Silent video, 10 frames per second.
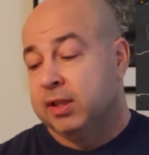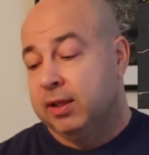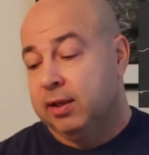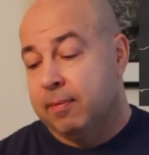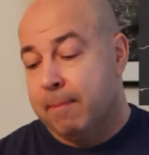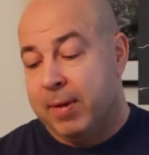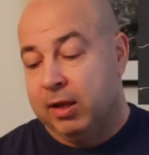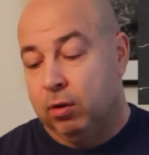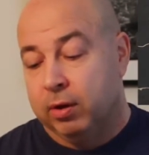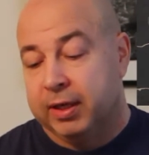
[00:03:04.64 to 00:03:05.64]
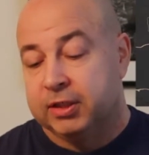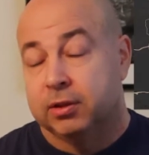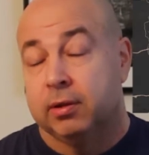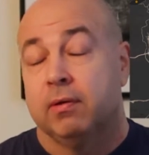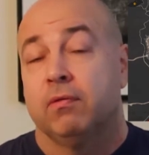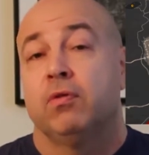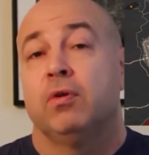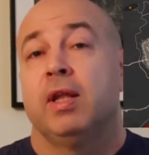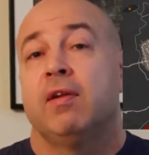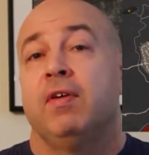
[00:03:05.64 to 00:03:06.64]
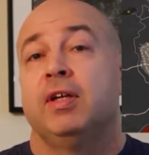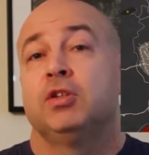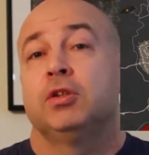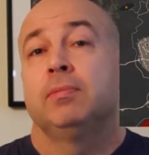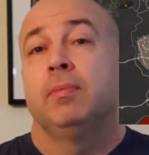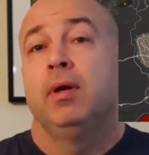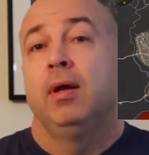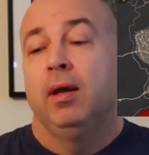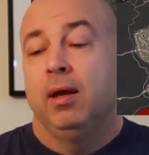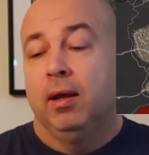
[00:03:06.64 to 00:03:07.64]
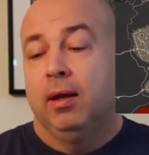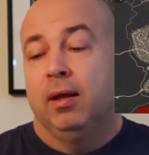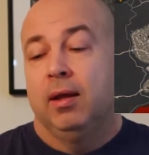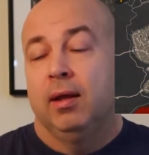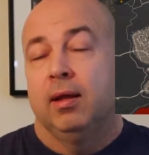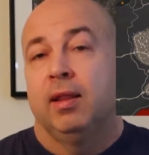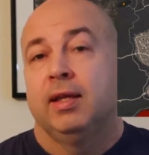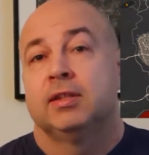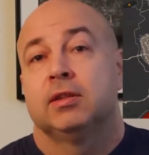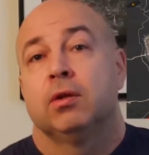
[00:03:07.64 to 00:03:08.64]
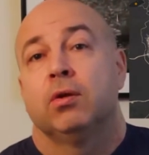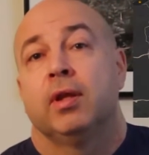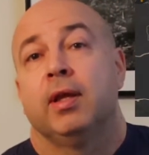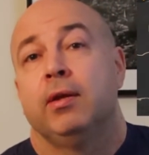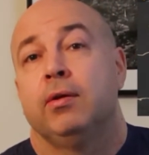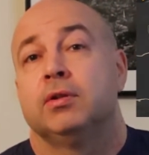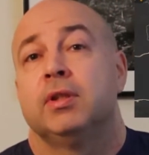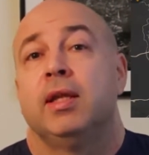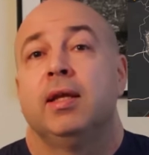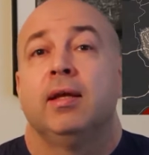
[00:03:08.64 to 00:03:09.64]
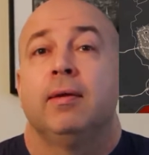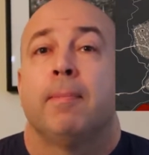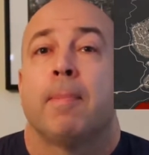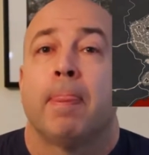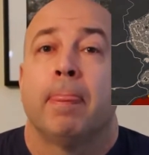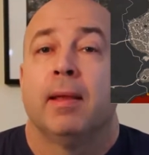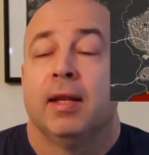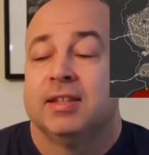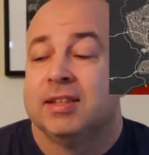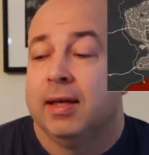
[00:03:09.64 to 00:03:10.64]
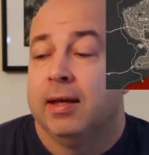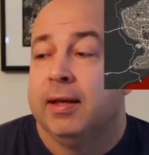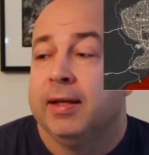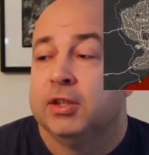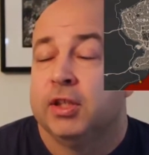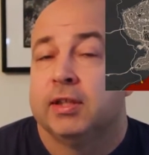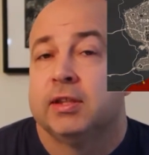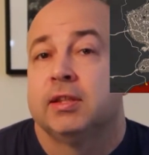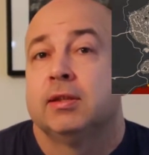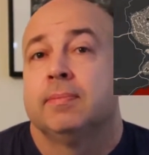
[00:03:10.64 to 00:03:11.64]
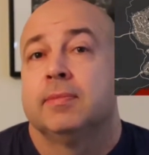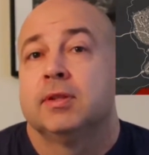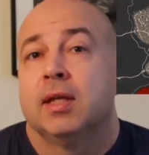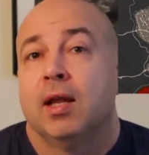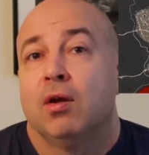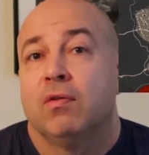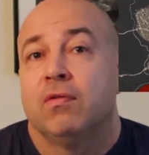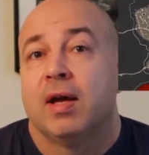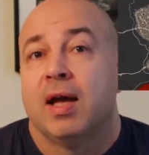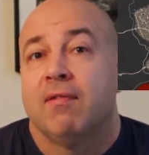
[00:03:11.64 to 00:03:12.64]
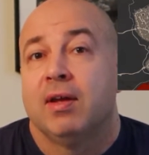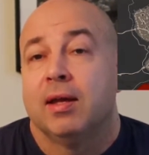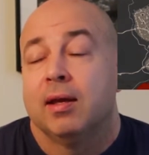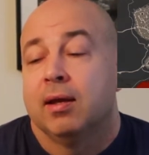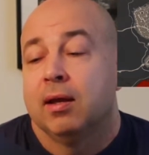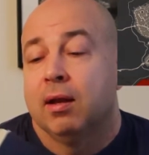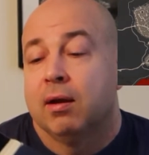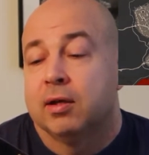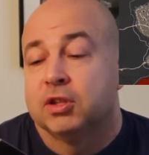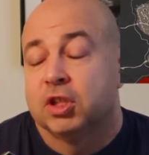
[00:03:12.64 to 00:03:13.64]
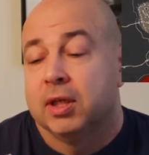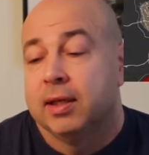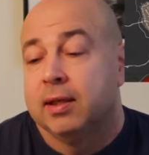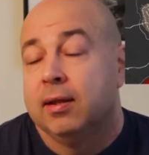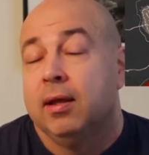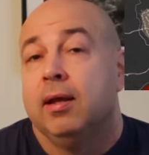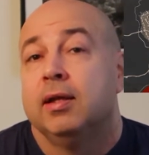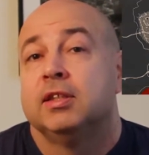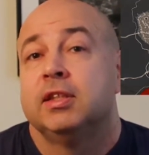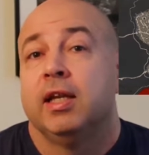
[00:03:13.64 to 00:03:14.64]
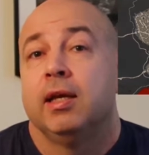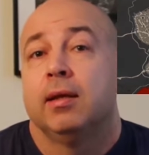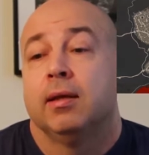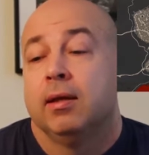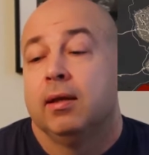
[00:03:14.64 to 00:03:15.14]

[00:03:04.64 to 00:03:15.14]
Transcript: the main location for the adventure. This continues the, let's say, Degenesis style of having a largely city